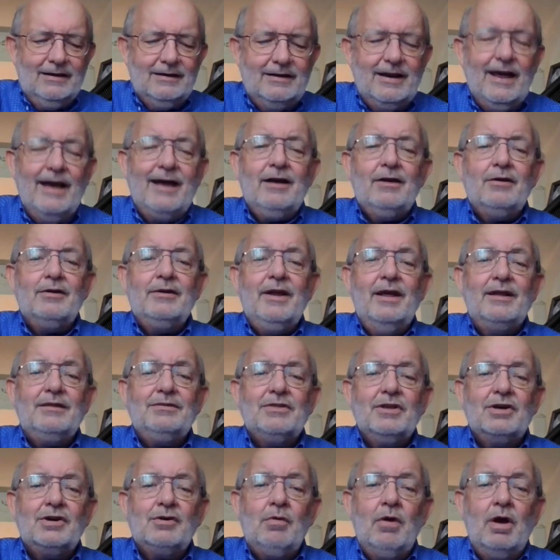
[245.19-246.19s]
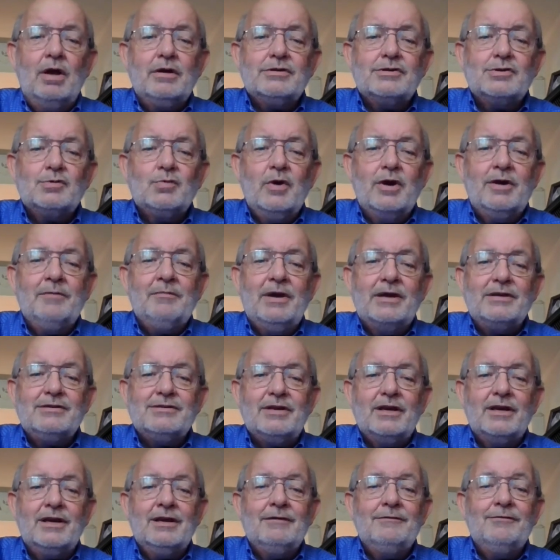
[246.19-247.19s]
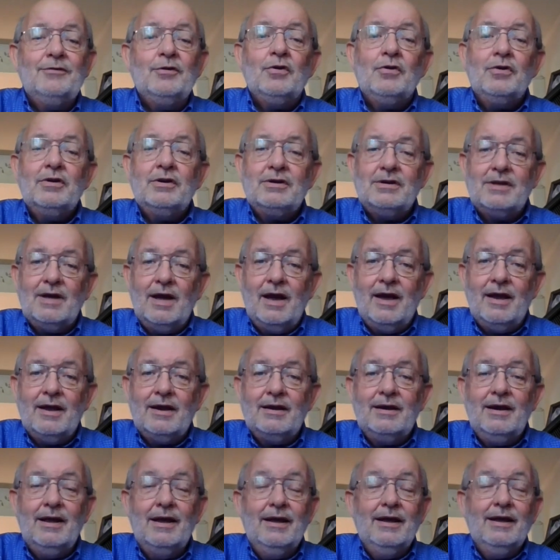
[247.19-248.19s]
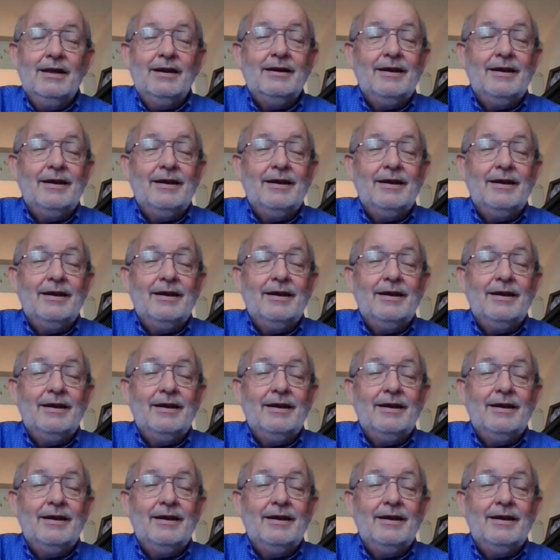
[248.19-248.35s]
Down at the cross where my Savior died,